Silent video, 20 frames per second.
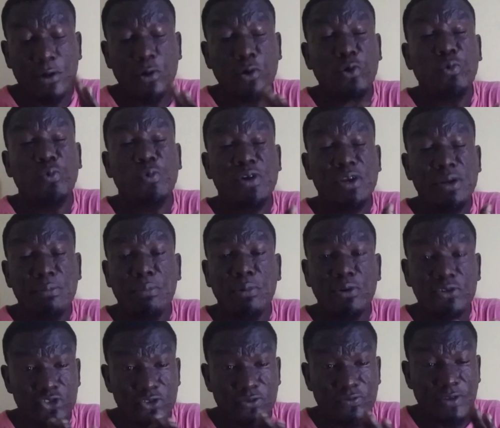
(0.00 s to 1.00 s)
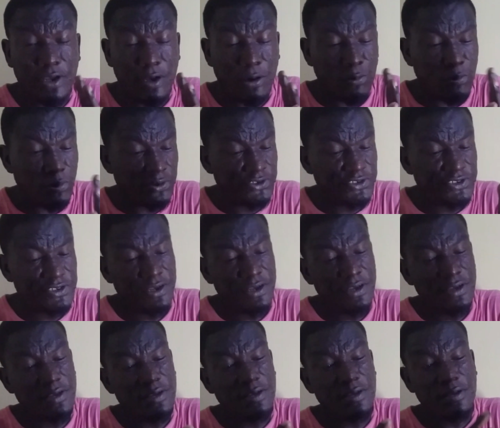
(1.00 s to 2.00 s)
that will win most of the awards.
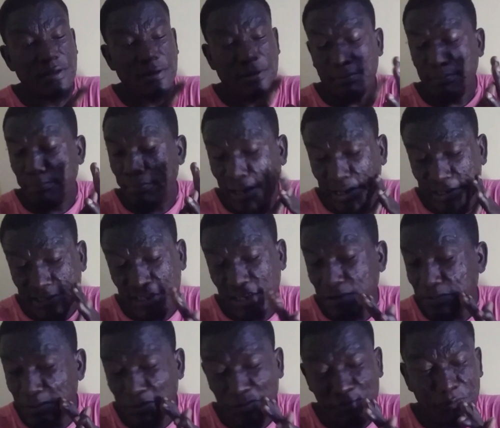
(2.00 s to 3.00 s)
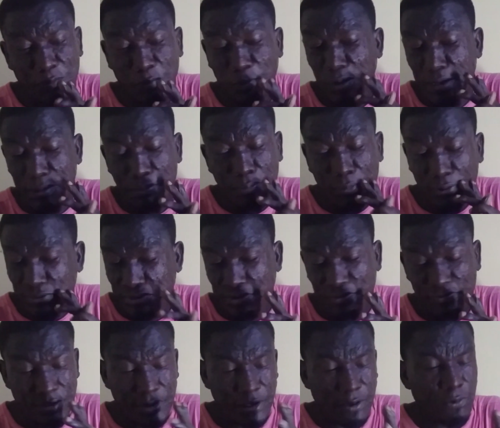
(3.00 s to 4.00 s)
BLACKSHERIF will win most
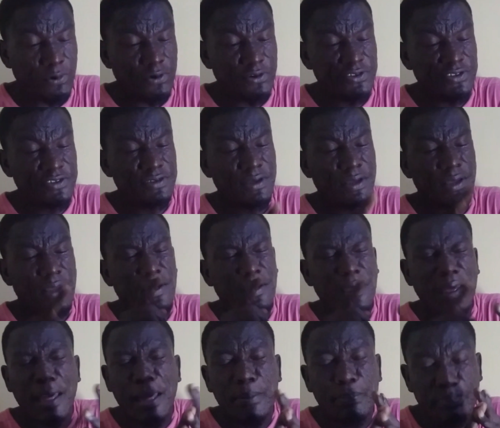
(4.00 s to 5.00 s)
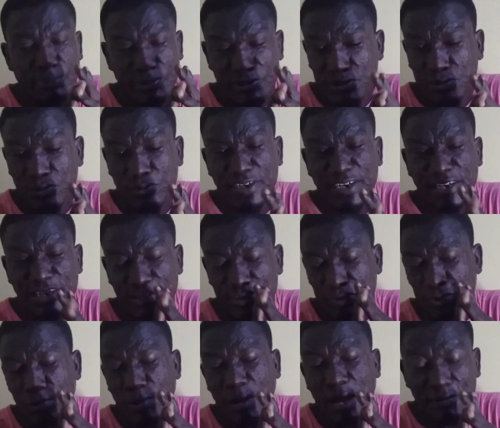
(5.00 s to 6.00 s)
of the awards. Episode
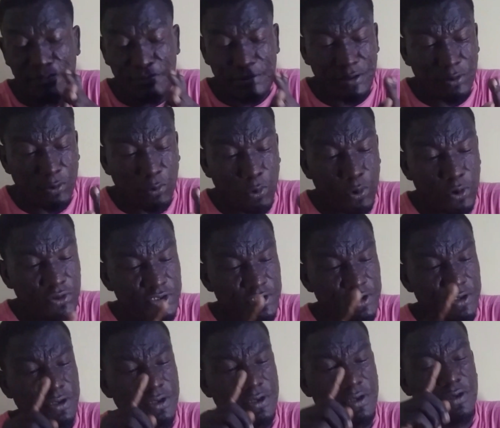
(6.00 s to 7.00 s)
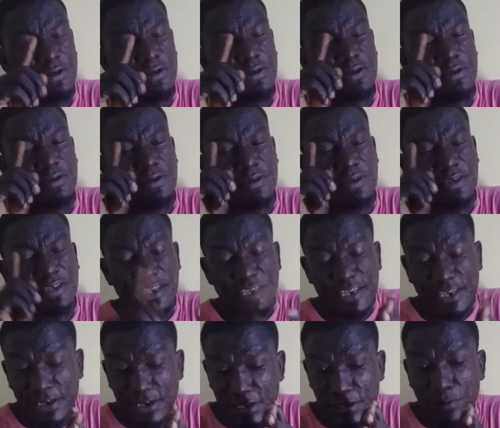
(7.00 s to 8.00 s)
needs to have an award.
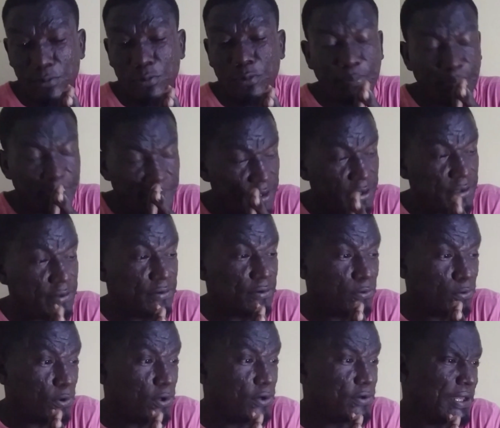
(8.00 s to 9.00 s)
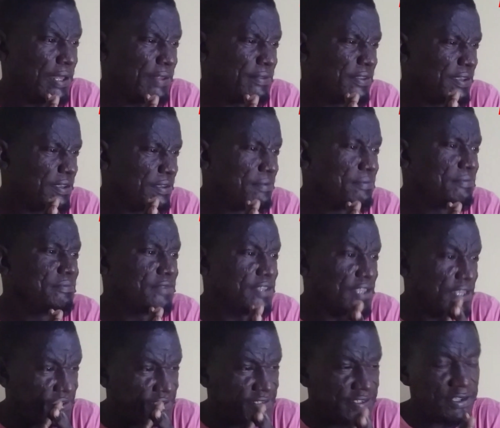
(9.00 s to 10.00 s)
Kitty will pick an award. I think,
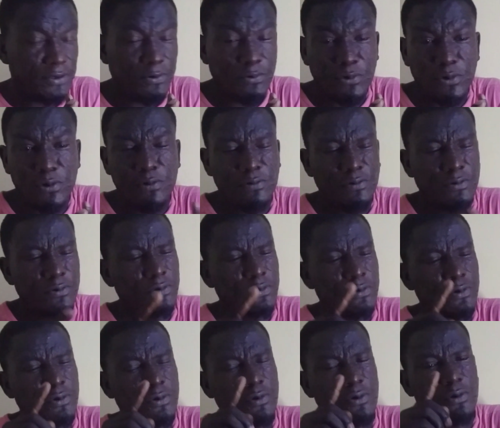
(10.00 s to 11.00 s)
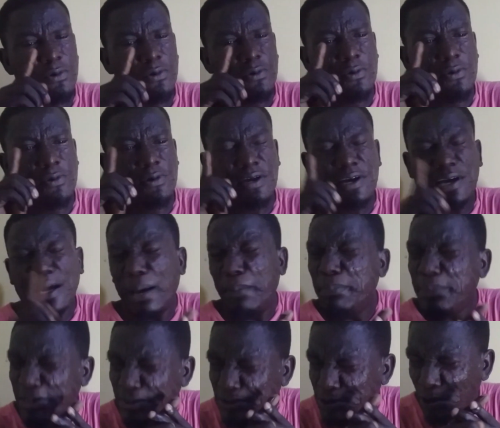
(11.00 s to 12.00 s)
yes, he will.
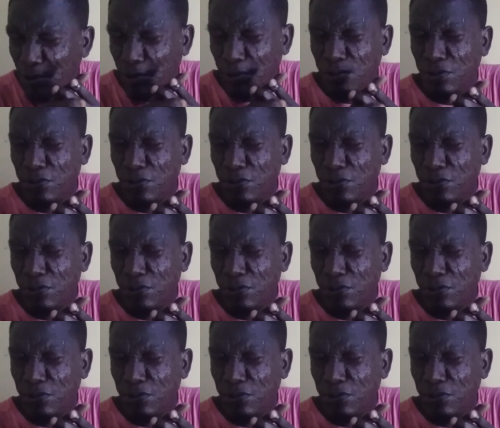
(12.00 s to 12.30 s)
Kamido